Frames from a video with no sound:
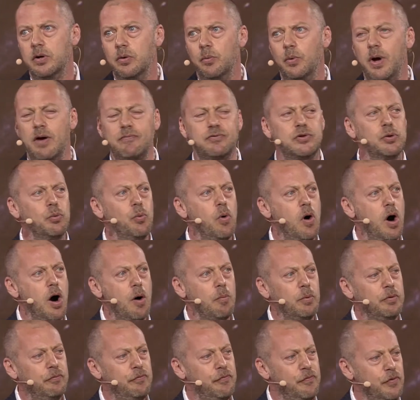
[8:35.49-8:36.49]
We have to
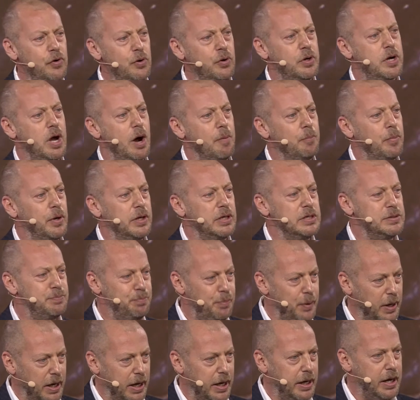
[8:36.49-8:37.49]
work with food companies,
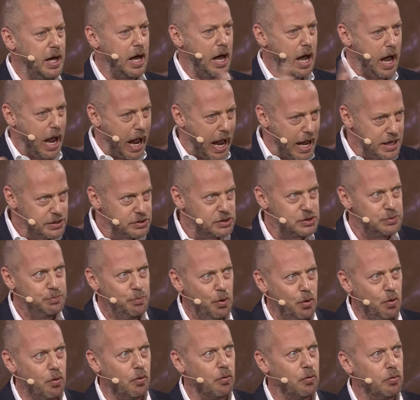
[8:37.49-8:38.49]
big and
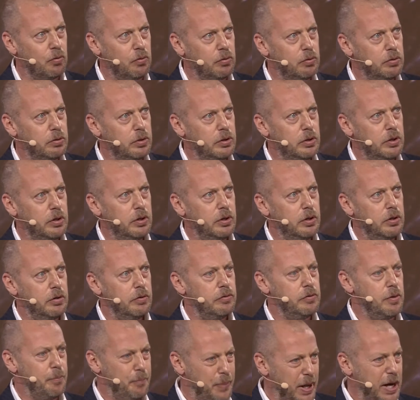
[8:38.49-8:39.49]
small.
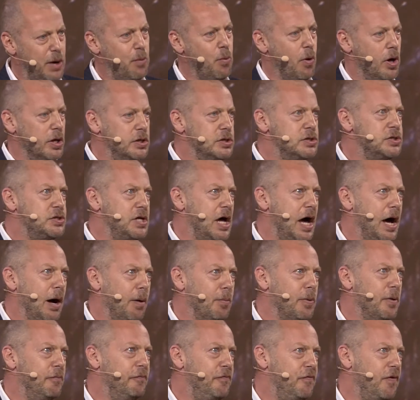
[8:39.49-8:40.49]
The big ones to
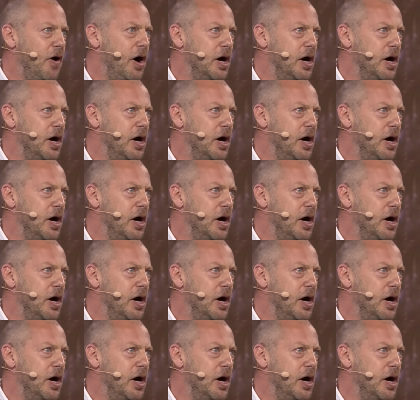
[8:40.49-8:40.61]
help them